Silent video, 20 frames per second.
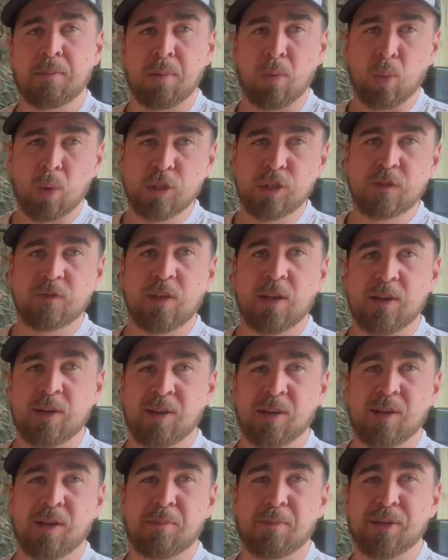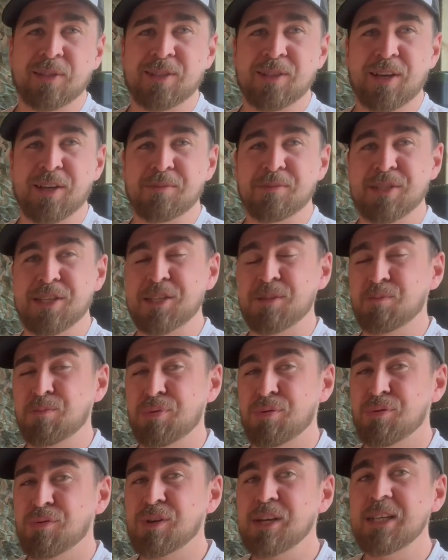but once you've done it a couple of times, it's
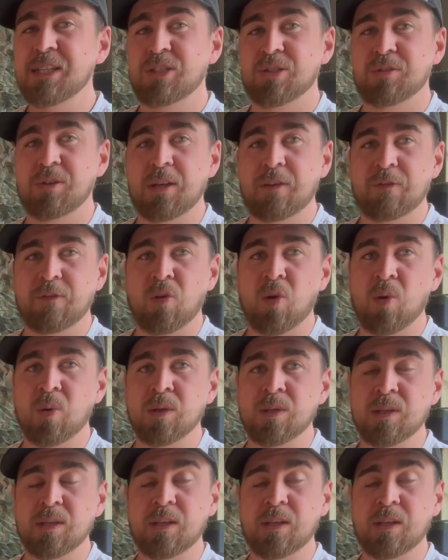pretty straightforward.